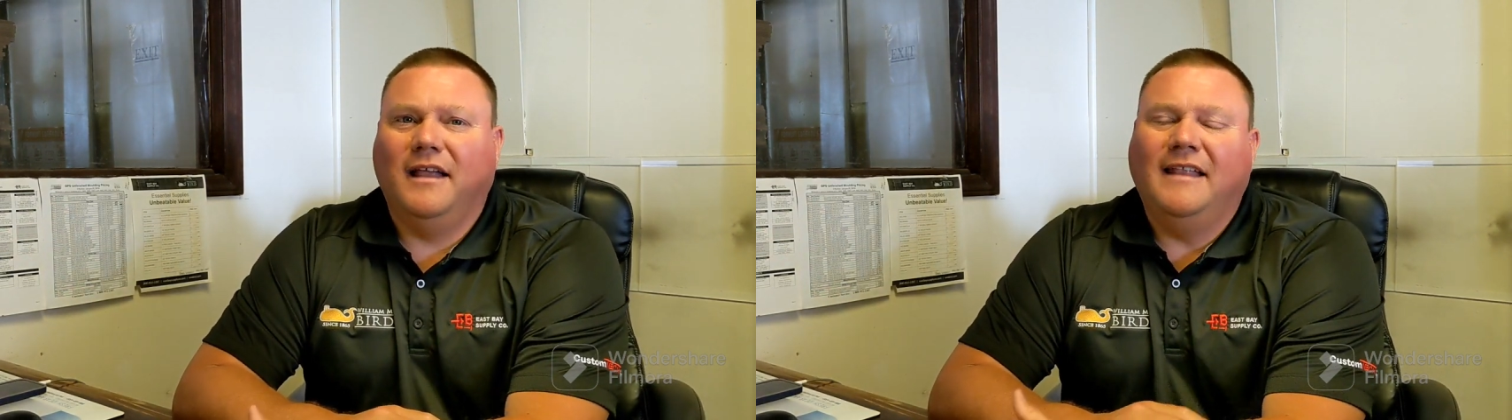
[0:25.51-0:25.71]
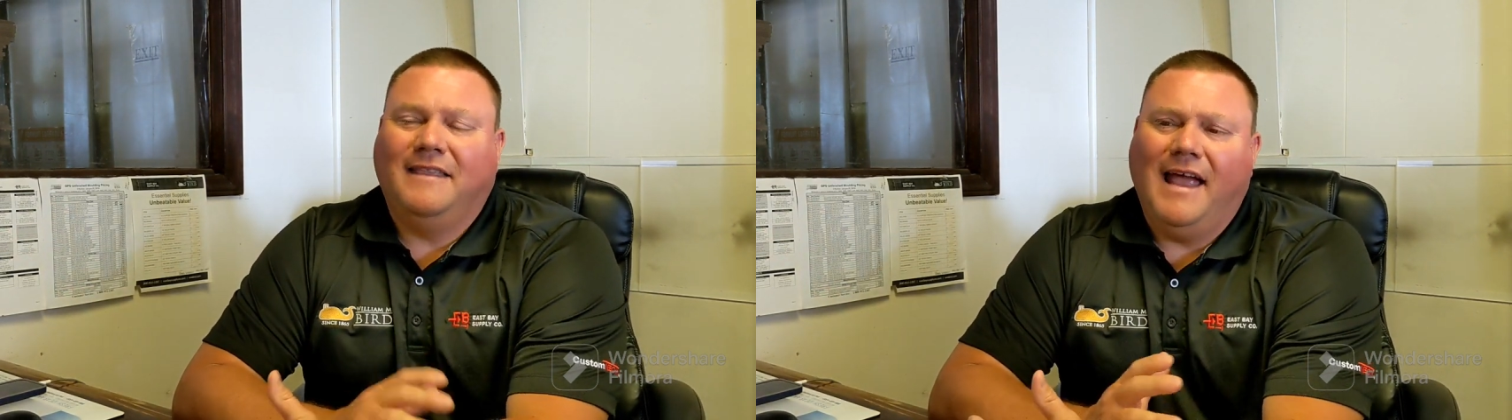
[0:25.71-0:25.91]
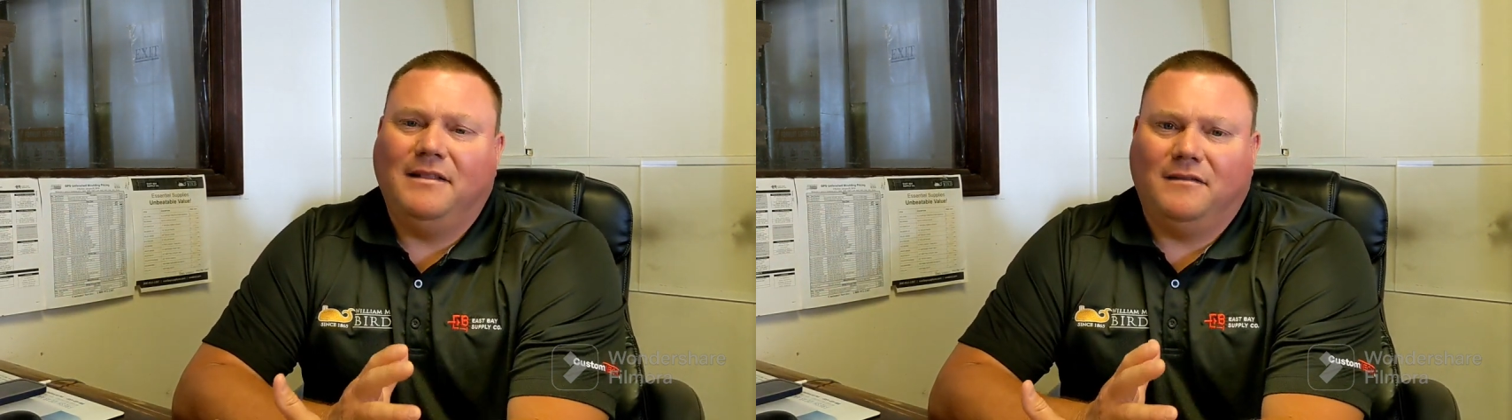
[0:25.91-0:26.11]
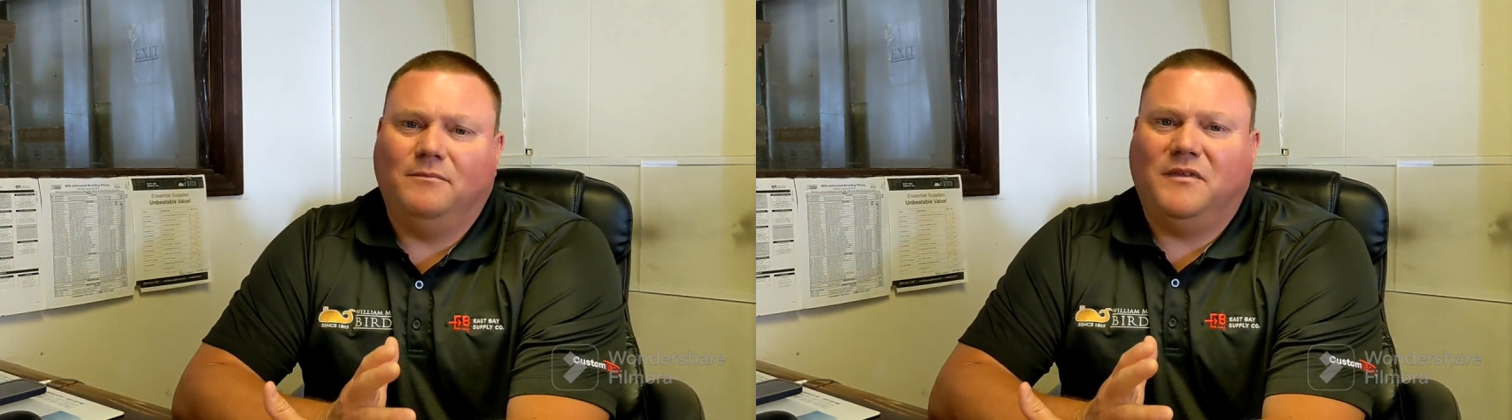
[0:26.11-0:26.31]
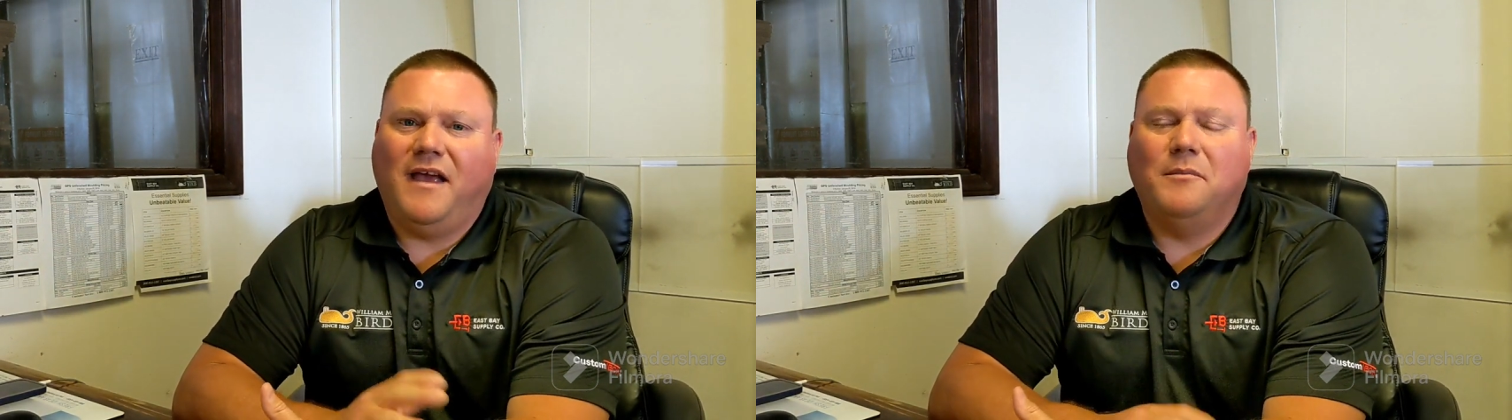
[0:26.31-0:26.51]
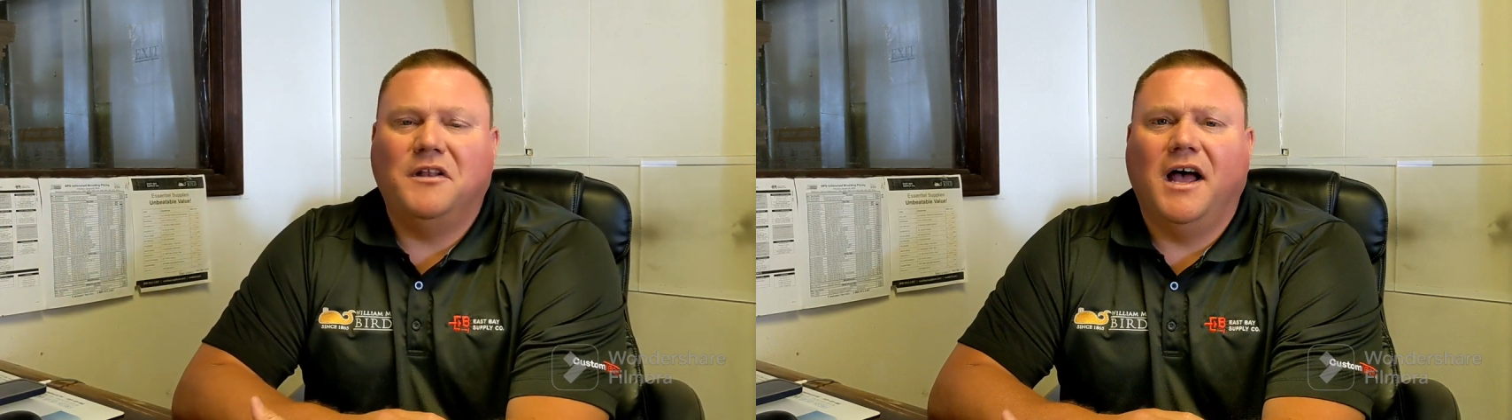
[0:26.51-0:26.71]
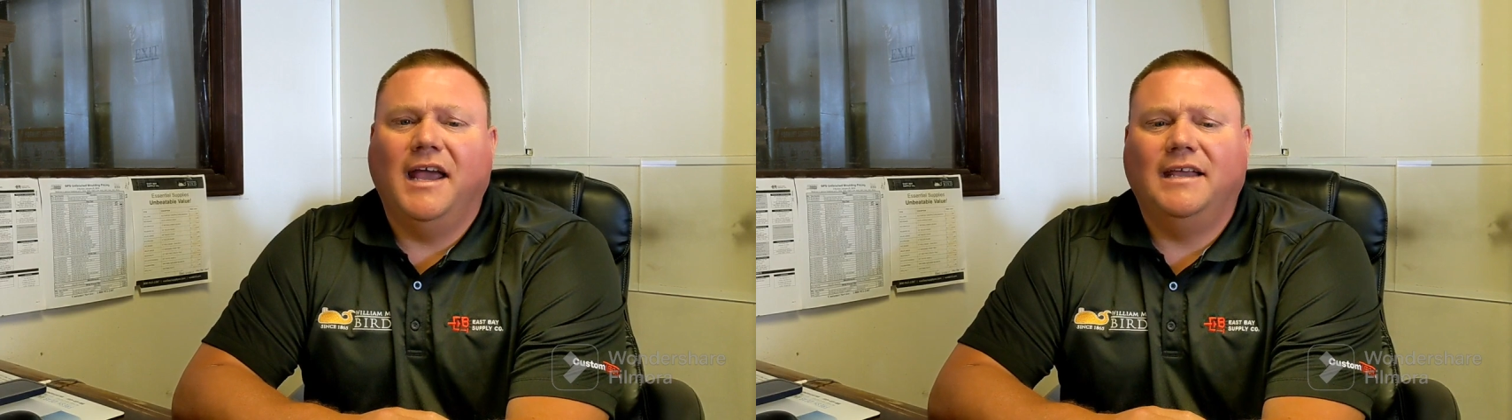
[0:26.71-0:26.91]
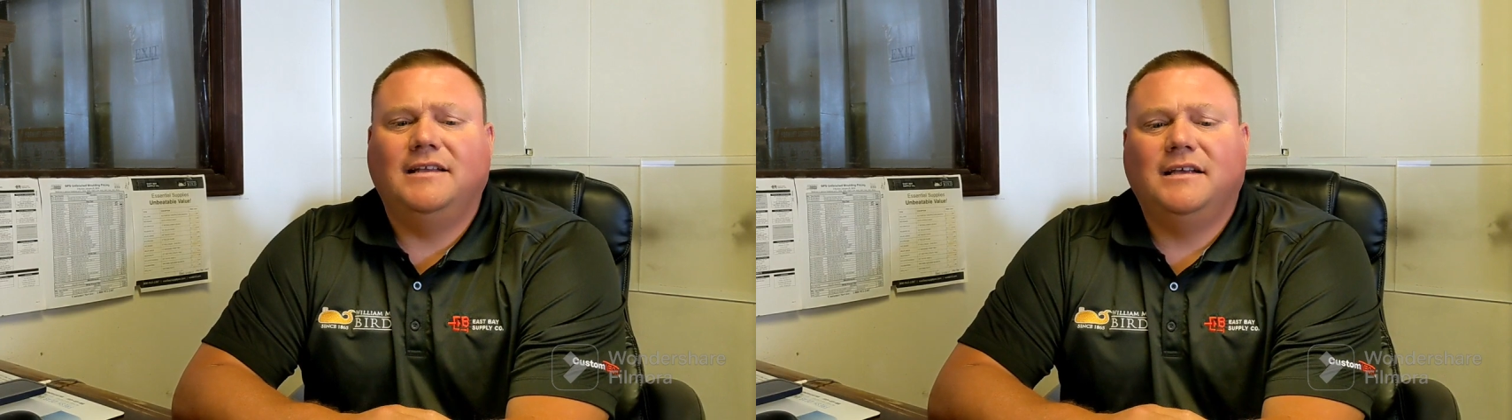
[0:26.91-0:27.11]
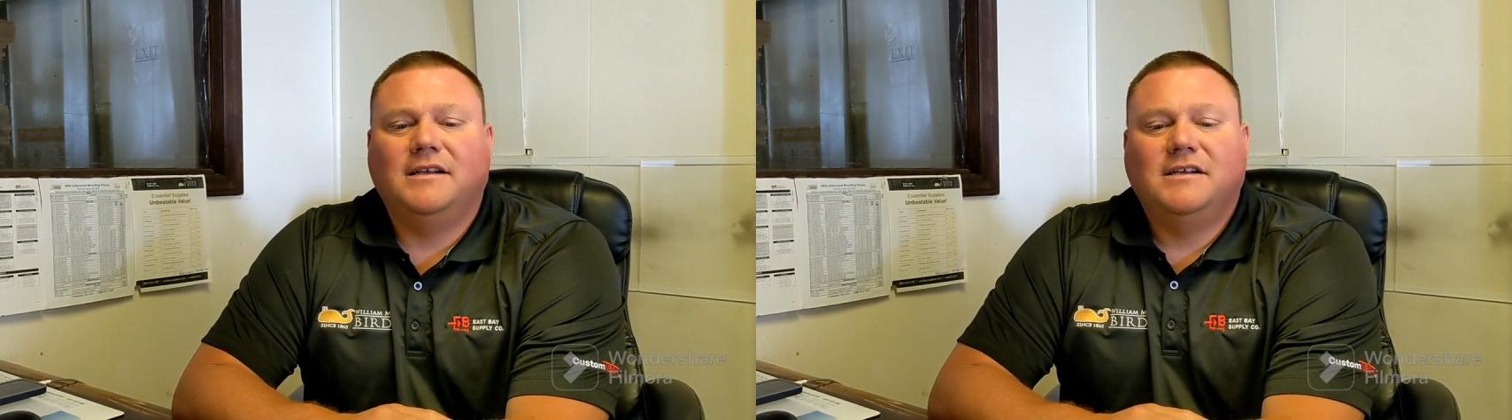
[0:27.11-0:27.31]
at that time of night.